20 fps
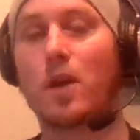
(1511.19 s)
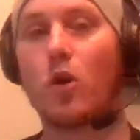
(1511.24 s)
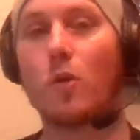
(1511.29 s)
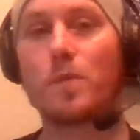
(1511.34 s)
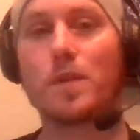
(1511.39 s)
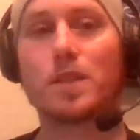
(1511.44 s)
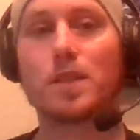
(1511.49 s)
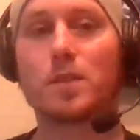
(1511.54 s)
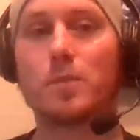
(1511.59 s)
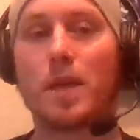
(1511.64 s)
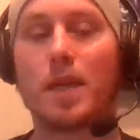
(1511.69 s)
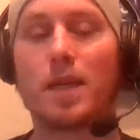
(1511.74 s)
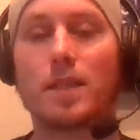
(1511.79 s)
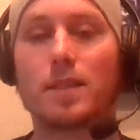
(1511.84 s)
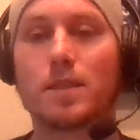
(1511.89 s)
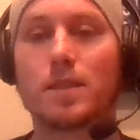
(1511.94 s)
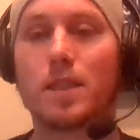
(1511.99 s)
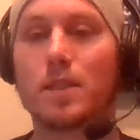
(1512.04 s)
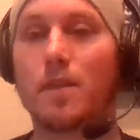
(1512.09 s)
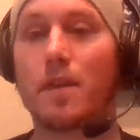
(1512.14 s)
I hope this is
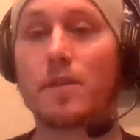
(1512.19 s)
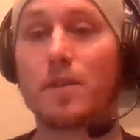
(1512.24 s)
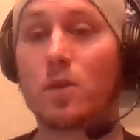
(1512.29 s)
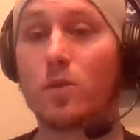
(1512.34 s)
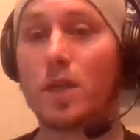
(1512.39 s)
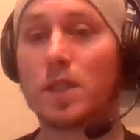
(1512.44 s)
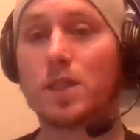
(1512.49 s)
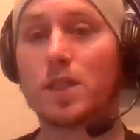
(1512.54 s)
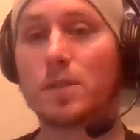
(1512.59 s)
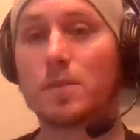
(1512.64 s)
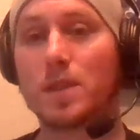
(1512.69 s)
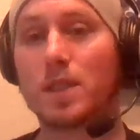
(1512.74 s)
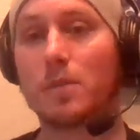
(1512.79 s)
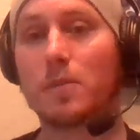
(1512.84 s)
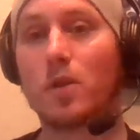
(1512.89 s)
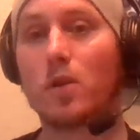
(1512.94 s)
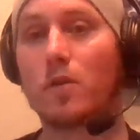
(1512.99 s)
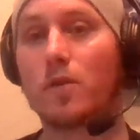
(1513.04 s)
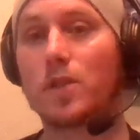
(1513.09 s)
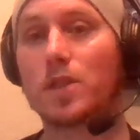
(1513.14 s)
making sense. If you have any questions, please
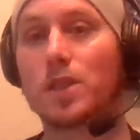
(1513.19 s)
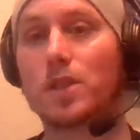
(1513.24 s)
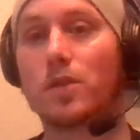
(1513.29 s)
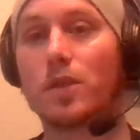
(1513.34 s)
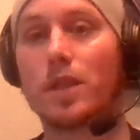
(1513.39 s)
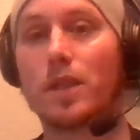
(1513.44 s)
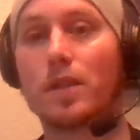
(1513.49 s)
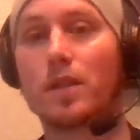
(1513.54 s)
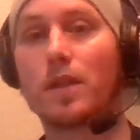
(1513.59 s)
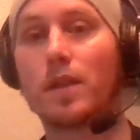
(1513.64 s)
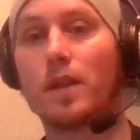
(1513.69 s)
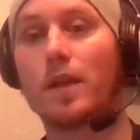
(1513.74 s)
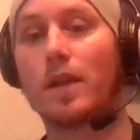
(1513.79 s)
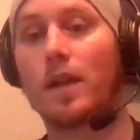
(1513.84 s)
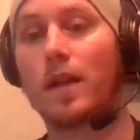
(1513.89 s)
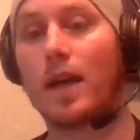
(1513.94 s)
let me know if you're still here.